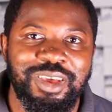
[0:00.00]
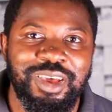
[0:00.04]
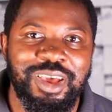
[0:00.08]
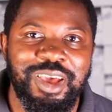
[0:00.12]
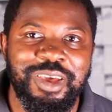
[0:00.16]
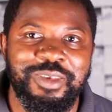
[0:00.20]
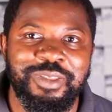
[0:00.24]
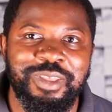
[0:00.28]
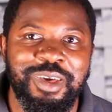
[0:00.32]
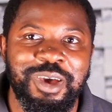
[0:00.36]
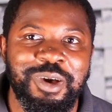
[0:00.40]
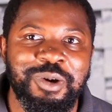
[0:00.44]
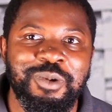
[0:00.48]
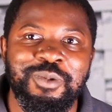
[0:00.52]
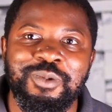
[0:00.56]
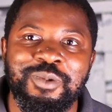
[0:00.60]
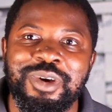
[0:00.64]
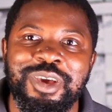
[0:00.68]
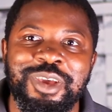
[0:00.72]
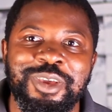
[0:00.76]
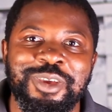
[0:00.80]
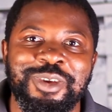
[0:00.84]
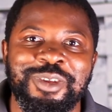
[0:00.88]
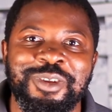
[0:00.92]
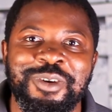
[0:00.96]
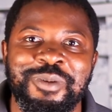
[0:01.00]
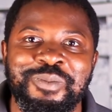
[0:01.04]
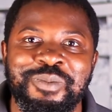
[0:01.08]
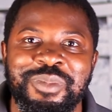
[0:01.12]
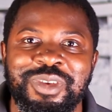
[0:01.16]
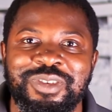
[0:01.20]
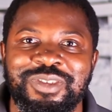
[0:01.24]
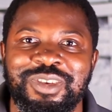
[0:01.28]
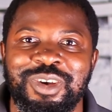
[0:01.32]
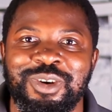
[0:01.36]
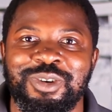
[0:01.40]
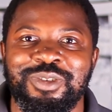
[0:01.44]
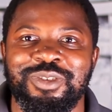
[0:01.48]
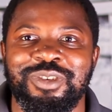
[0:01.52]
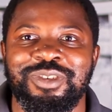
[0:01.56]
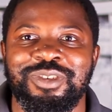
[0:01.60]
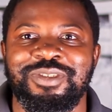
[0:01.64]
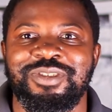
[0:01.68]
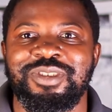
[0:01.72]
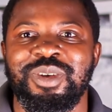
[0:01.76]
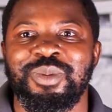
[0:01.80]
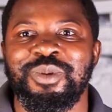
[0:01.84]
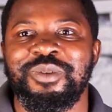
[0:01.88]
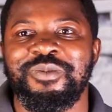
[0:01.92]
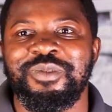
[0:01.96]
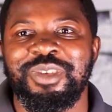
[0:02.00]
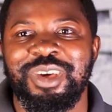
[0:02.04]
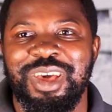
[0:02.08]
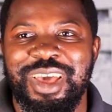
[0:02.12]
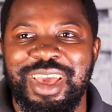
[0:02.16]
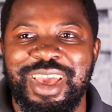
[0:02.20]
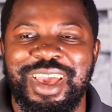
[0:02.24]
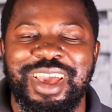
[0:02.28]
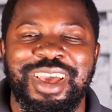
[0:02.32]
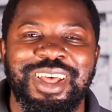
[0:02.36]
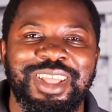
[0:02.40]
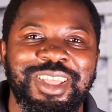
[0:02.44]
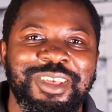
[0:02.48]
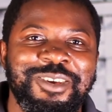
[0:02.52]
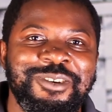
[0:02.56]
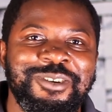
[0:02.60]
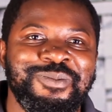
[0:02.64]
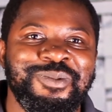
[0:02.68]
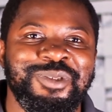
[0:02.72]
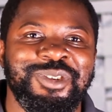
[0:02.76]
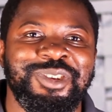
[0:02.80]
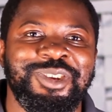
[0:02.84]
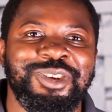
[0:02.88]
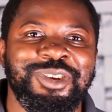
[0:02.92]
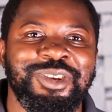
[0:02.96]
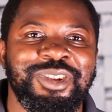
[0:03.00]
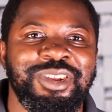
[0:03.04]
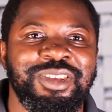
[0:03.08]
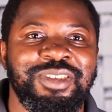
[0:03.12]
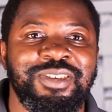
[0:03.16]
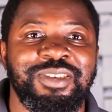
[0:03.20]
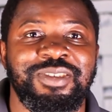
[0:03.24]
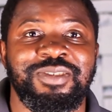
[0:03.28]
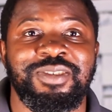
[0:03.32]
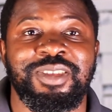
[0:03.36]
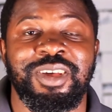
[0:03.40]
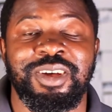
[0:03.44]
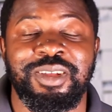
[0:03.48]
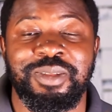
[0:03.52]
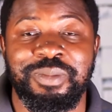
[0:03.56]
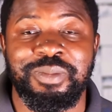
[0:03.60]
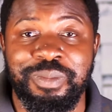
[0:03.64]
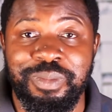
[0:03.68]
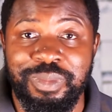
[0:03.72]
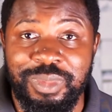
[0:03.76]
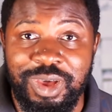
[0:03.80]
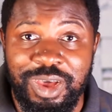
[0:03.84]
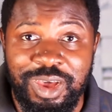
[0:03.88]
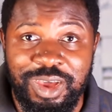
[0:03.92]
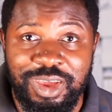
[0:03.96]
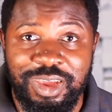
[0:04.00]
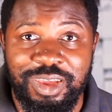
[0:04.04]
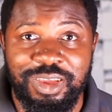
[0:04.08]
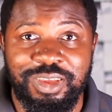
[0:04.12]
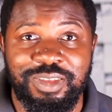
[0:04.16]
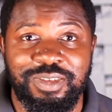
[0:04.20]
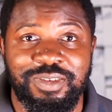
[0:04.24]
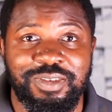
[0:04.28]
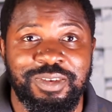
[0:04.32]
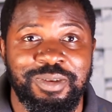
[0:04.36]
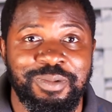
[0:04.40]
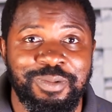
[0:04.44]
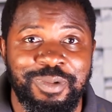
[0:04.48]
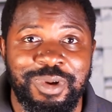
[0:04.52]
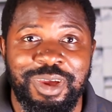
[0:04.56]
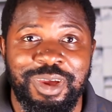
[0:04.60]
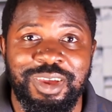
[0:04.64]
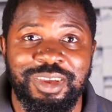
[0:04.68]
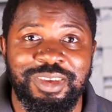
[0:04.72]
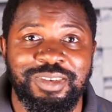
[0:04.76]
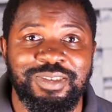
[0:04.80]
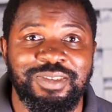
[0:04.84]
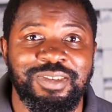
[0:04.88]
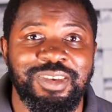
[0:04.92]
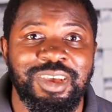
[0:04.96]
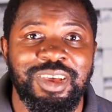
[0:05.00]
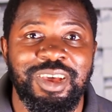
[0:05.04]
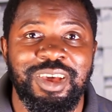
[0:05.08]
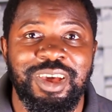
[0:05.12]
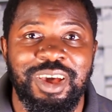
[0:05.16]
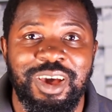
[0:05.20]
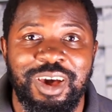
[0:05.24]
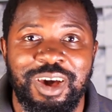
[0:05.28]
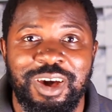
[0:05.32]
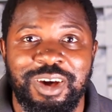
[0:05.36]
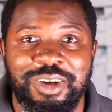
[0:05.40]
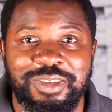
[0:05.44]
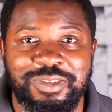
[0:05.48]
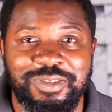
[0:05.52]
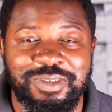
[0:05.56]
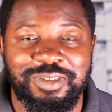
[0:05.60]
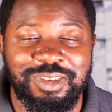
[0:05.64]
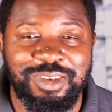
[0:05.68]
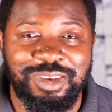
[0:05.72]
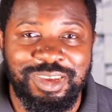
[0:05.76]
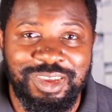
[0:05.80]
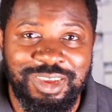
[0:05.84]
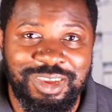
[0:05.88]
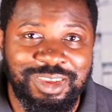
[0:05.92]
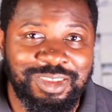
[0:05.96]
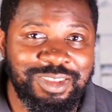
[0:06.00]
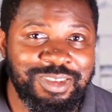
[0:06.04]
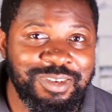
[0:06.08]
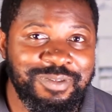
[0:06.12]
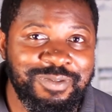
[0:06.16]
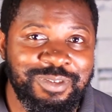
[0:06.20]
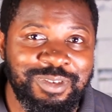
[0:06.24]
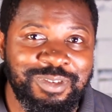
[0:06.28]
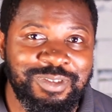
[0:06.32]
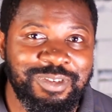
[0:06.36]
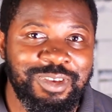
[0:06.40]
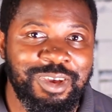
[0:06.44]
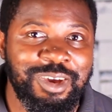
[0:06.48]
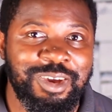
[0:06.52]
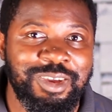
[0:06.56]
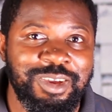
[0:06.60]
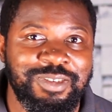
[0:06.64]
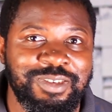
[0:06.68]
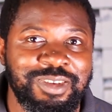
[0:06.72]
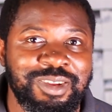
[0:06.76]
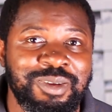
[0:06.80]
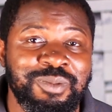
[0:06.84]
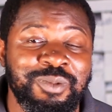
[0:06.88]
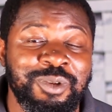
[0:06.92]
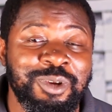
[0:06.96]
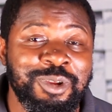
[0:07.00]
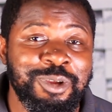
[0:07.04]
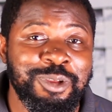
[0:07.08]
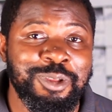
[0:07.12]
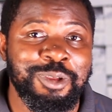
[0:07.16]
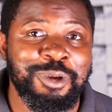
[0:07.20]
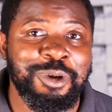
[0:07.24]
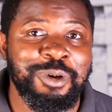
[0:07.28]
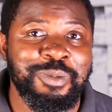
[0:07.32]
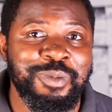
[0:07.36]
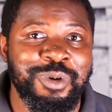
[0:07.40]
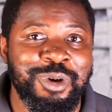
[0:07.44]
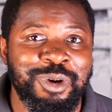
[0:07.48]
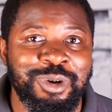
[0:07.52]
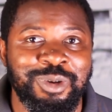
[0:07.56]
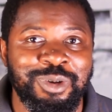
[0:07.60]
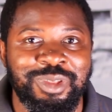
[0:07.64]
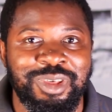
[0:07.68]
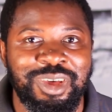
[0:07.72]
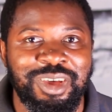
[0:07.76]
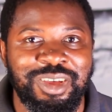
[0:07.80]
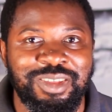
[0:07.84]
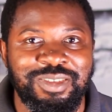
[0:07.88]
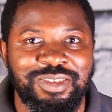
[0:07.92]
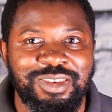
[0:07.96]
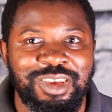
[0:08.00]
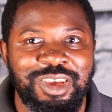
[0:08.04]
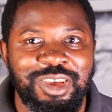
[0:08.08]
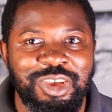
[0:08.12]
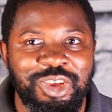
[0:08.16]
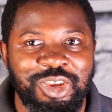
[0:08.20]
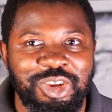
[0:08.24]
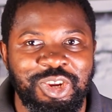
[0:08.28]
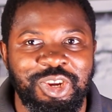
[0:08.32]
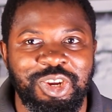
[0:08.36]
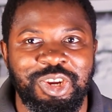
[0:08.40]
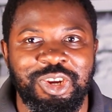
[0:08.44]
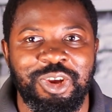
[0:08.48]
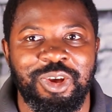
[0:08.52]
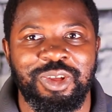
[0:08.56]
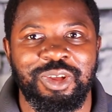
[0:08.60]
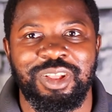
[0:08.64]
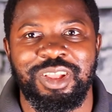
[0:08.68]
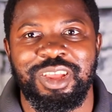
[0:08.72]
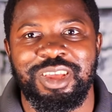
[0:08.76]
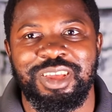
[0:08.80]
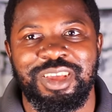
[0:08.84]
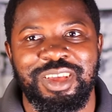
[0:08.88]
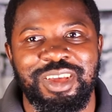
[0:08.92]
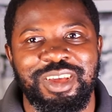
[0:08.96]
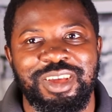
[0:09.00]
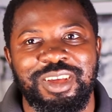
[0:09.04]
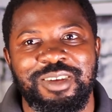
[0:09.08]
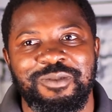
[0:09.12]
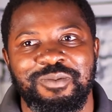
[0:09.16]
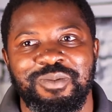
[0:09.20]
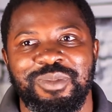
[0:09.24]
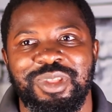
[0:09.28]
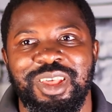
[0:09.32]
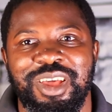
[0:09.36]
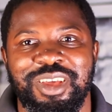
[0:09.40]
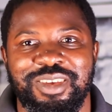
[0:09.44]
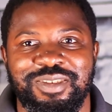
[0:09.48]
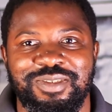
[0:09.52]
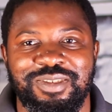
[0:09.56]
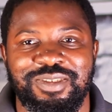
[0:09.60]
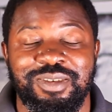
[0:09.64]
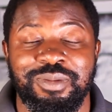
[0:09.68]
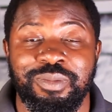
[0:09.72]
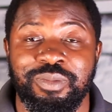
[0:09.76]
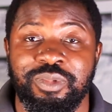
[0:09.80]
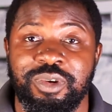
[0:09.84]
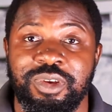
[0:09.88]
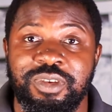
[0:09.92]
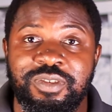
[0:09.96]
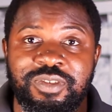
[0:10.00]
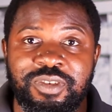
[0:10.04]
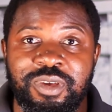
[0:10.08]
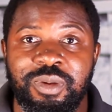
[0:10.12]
And that way you don't miss out on some of the early opportunities that might arise at the interview site, and I'm going to talk about that shortly. Next, bring